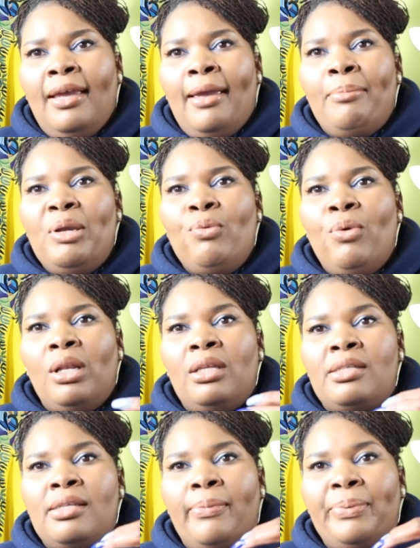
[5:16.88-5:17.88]
and be
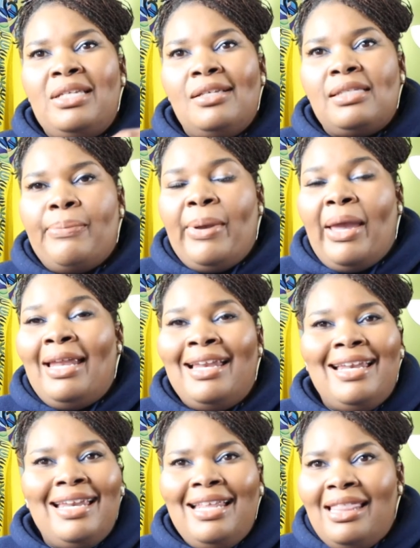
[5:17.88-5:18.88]
willing to participate
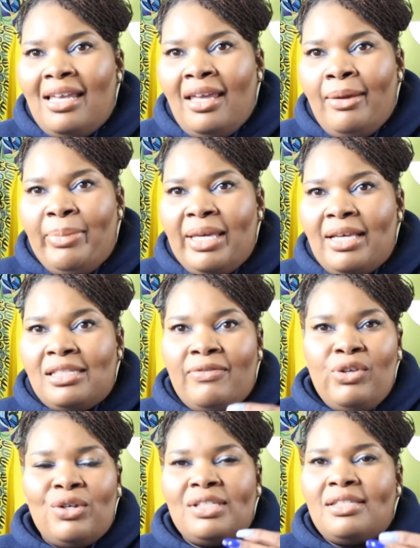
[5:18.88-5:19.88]
in anything because of
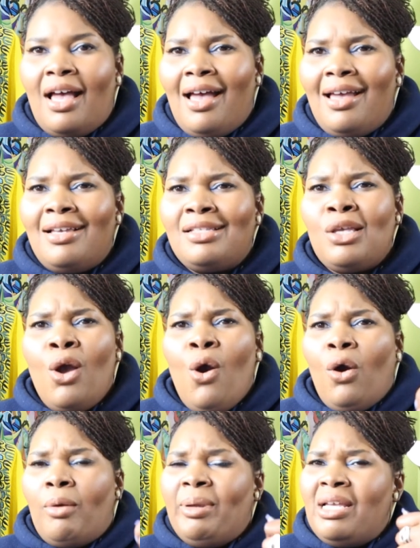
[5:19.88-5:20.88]
your size
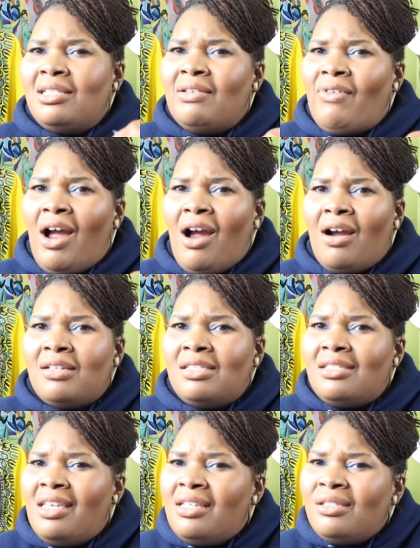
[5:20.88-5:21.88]
or because of our skin